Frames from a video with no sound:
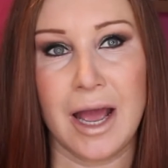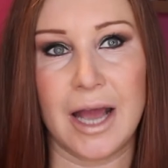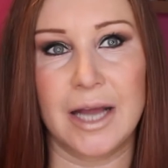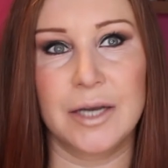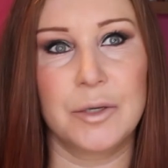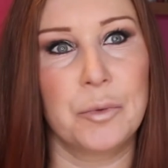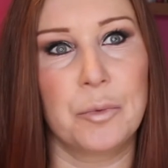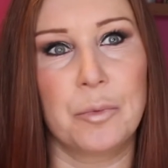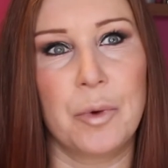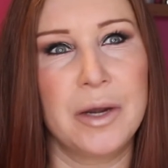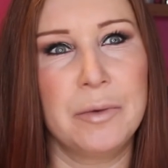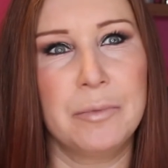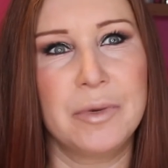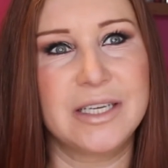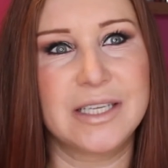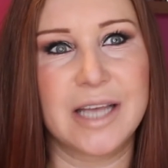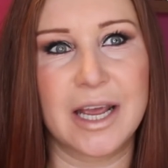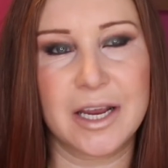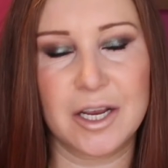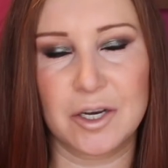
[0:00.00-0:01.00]
And when
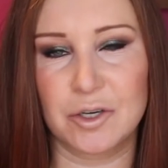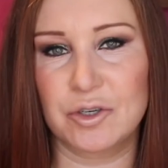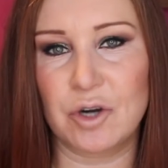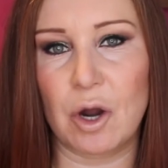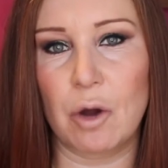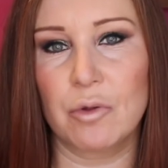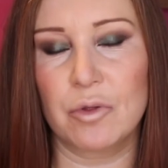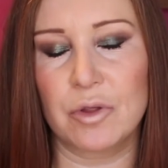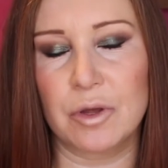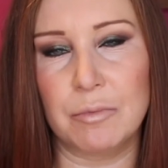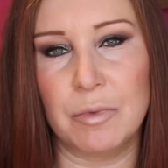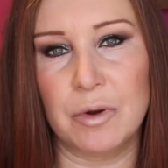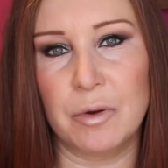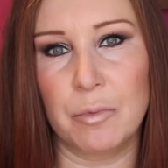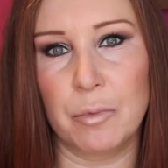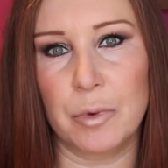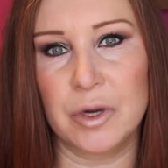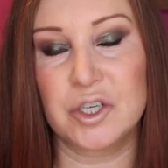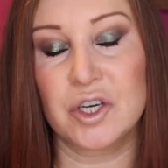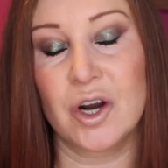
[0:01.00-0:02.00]
we say control
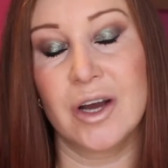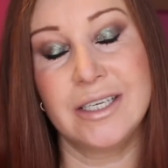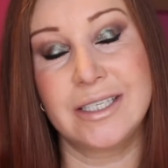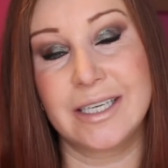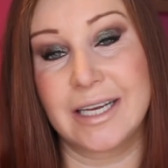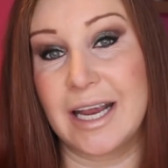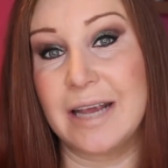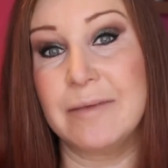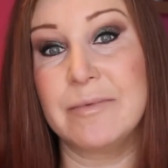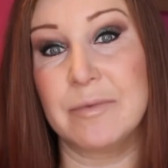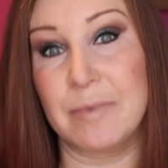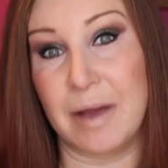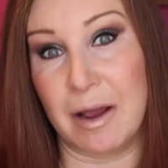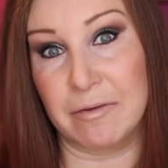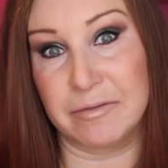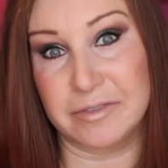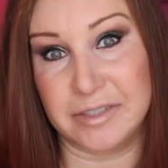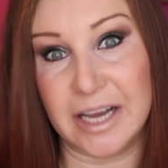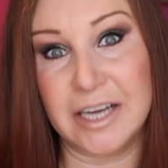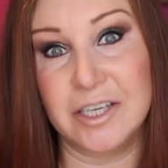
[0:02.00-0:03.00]
them, we're trying to keep them
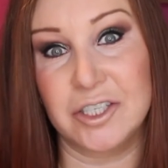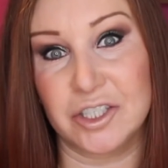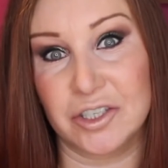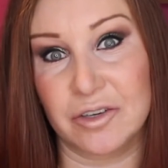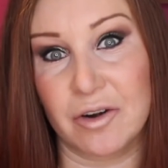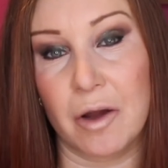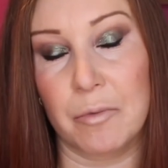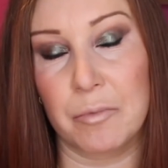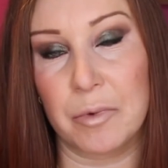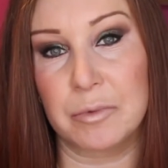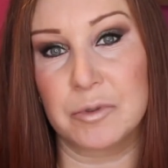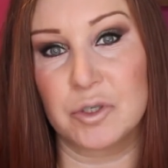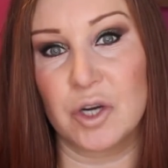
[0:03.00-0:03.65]
out of danger, aren't we?